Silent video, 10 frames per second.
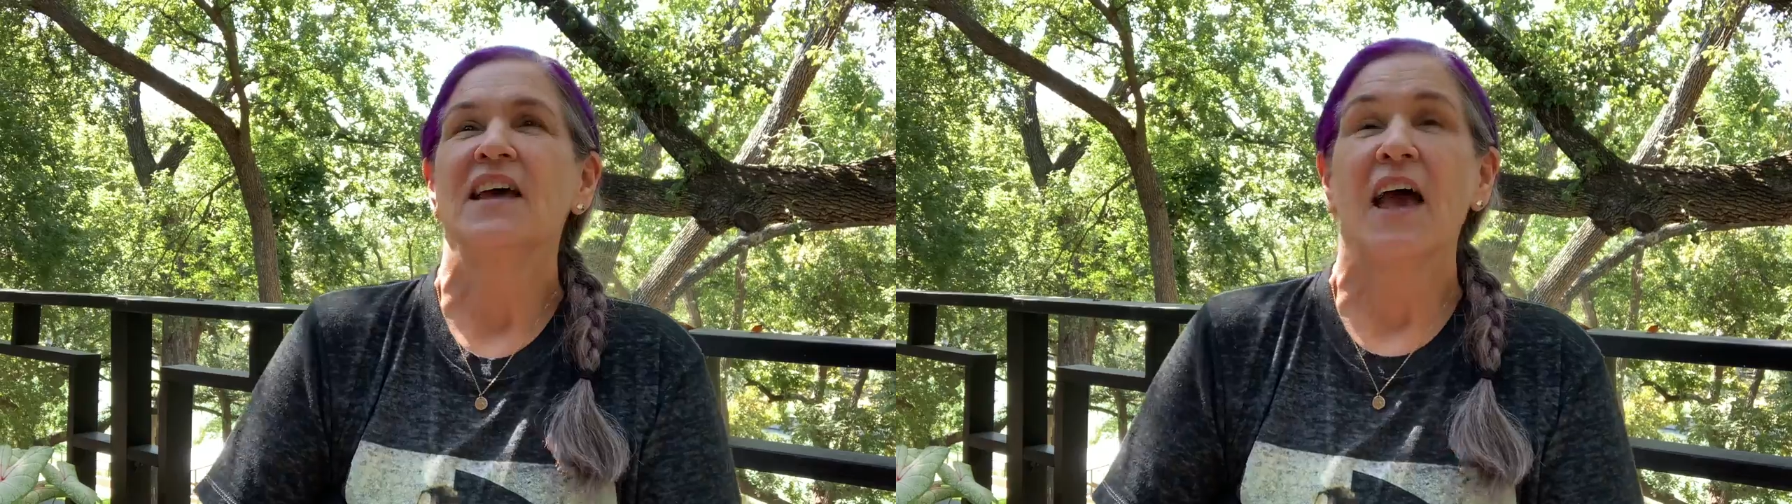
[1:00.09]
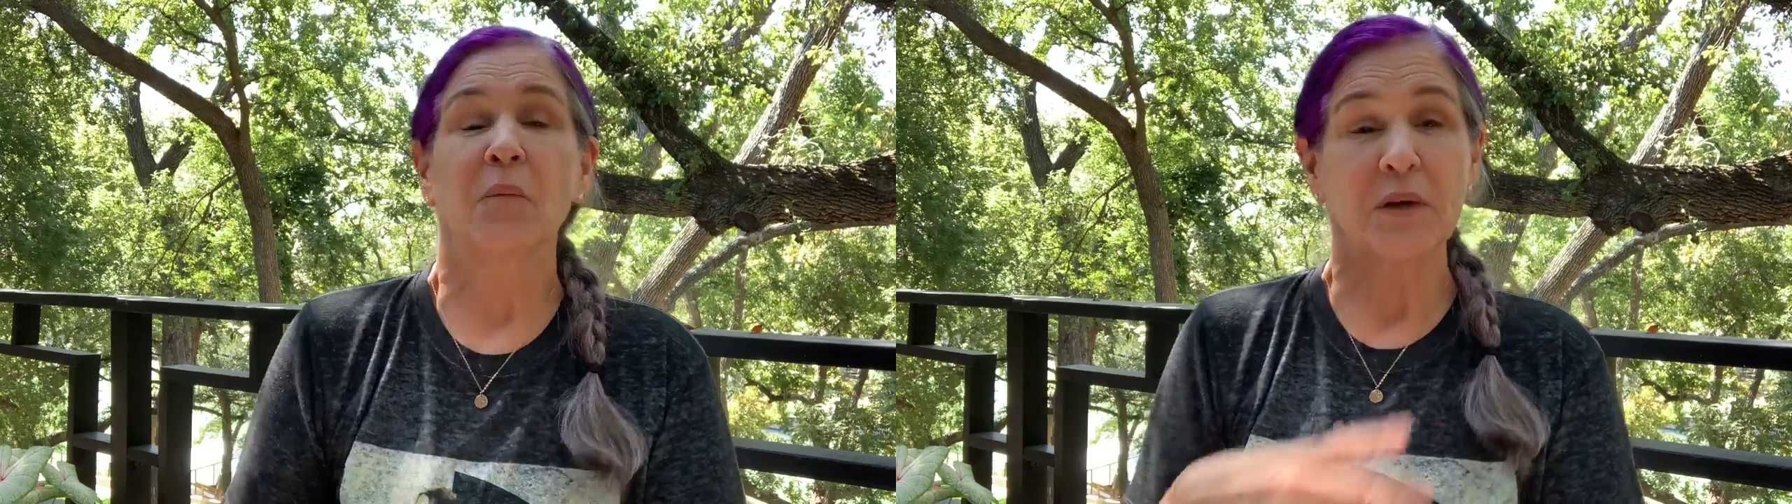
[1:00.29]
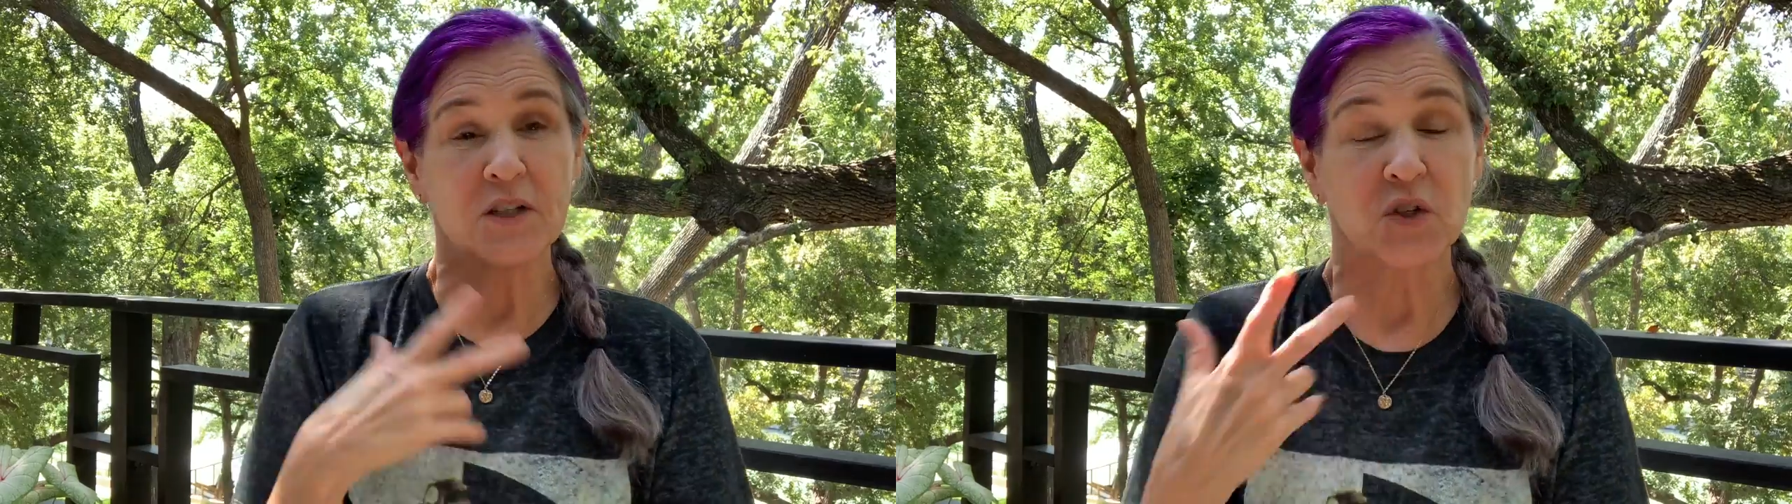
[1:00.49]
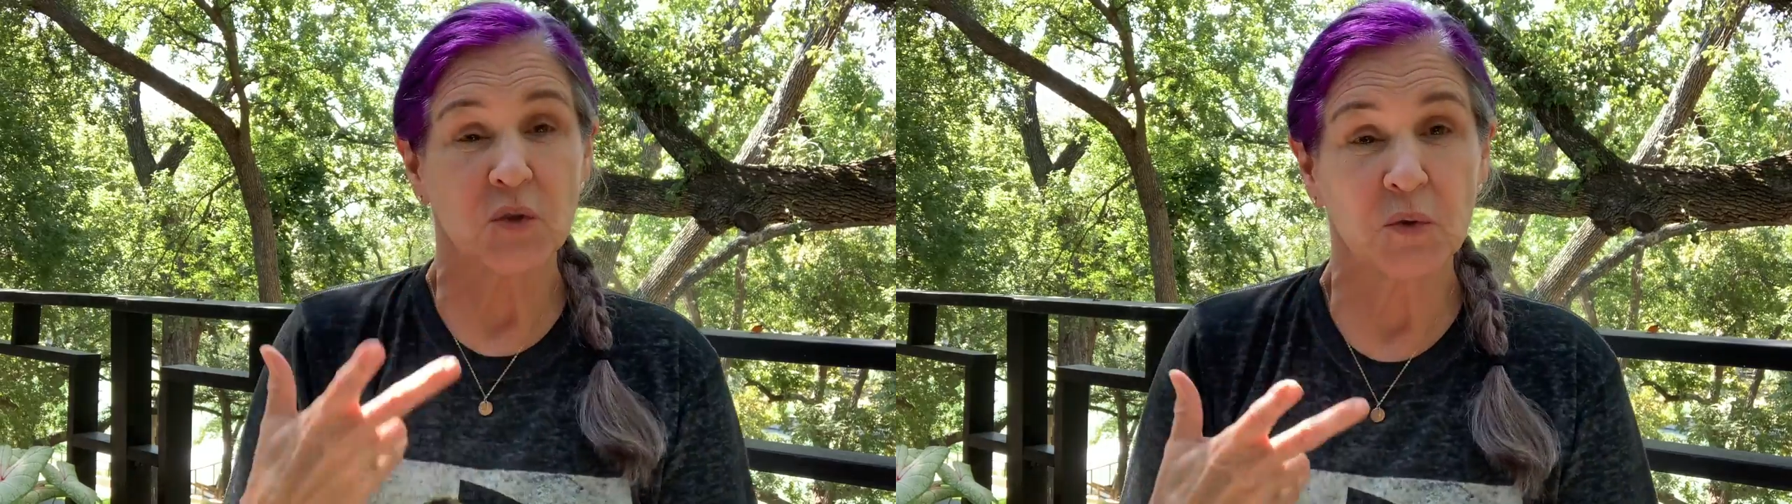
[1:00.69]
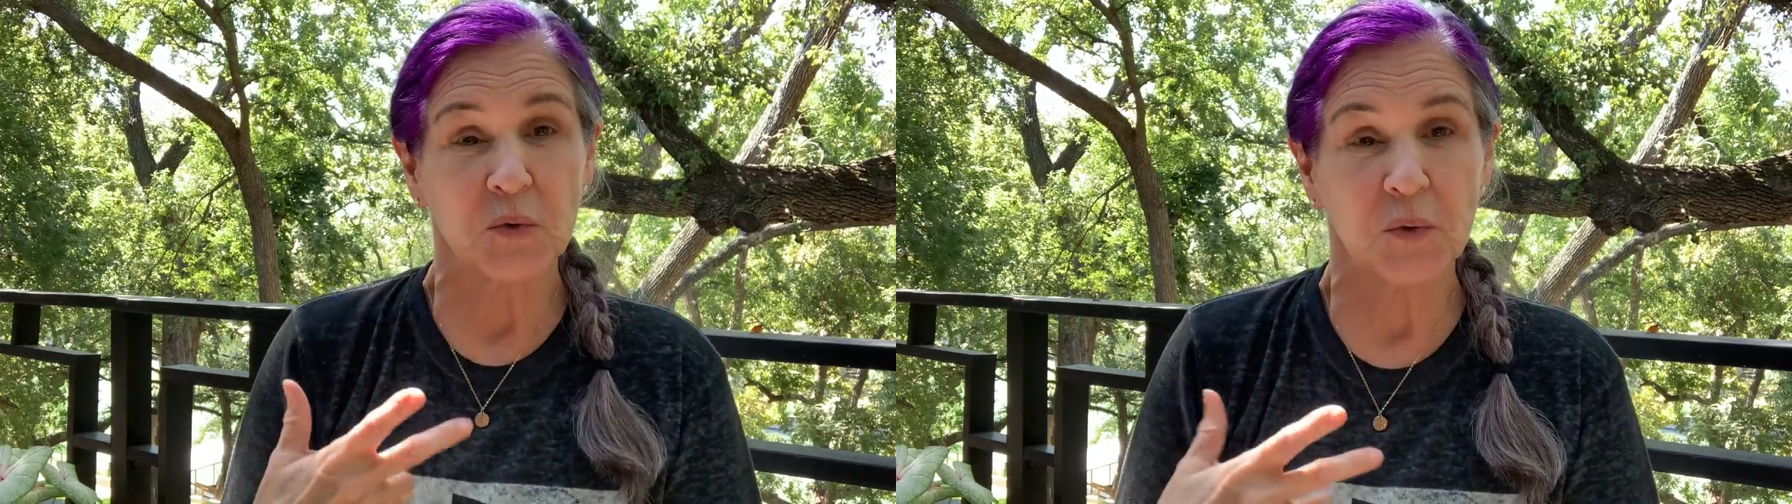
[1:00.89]
And we
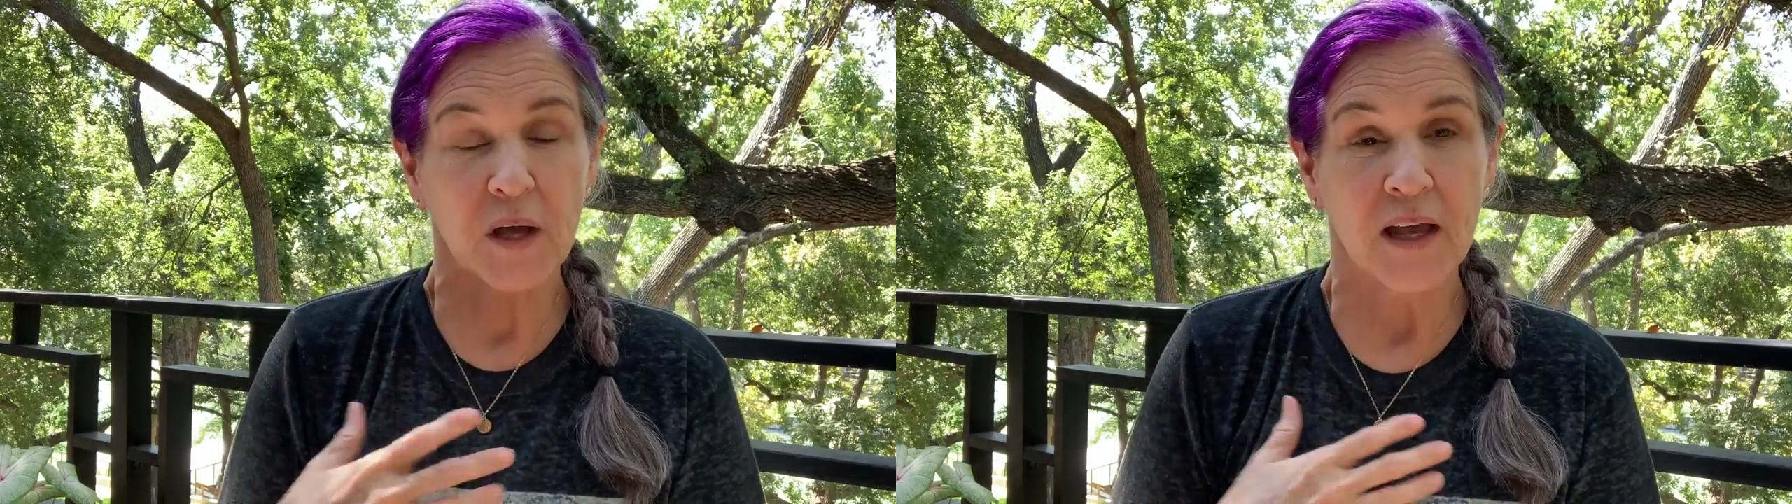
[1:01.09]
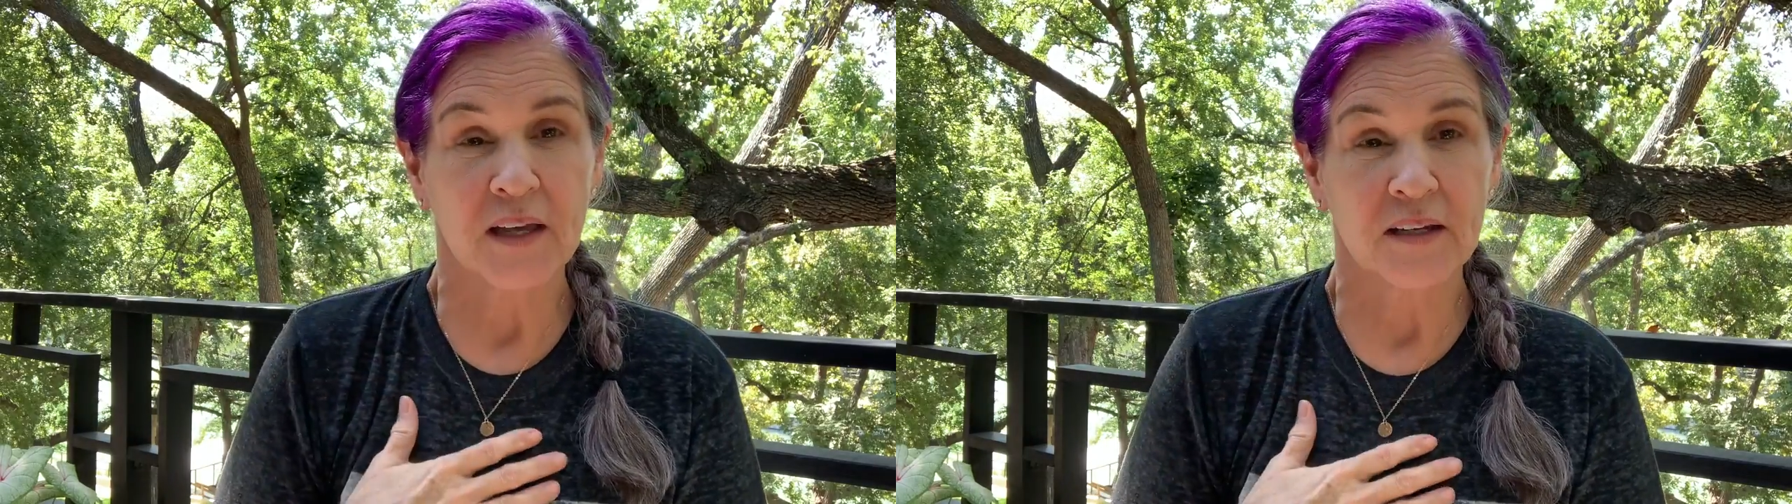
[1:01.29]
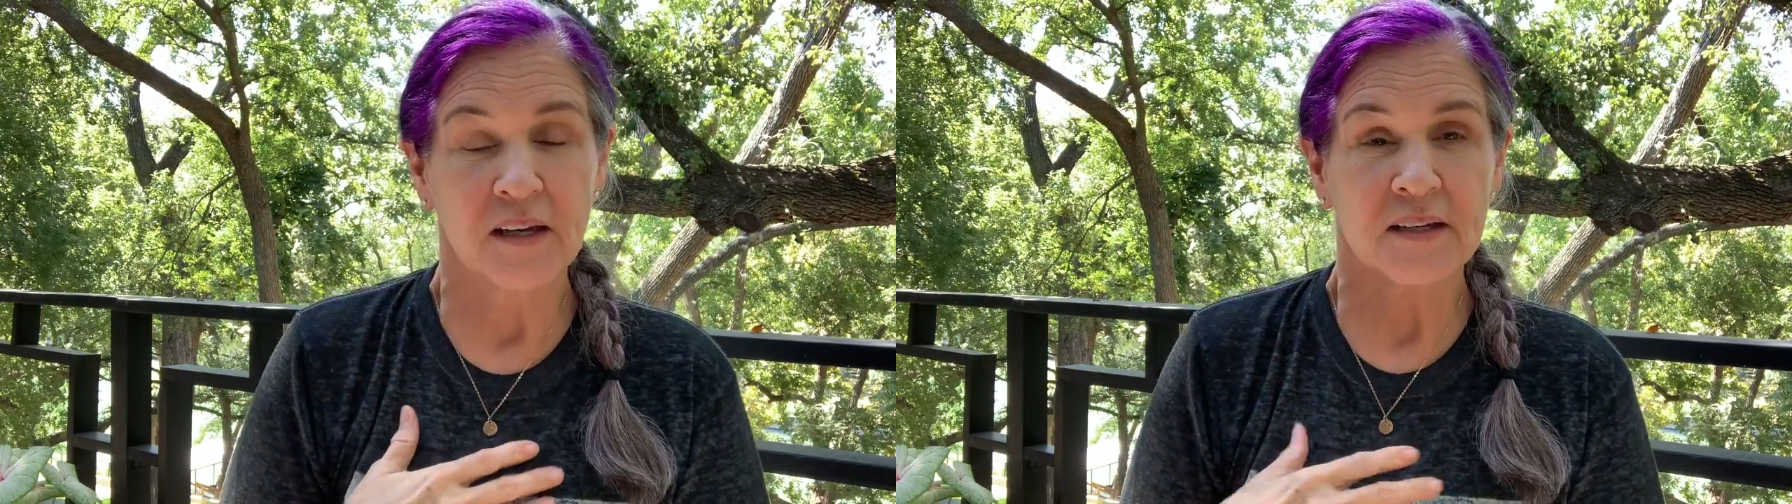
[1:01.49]
do an,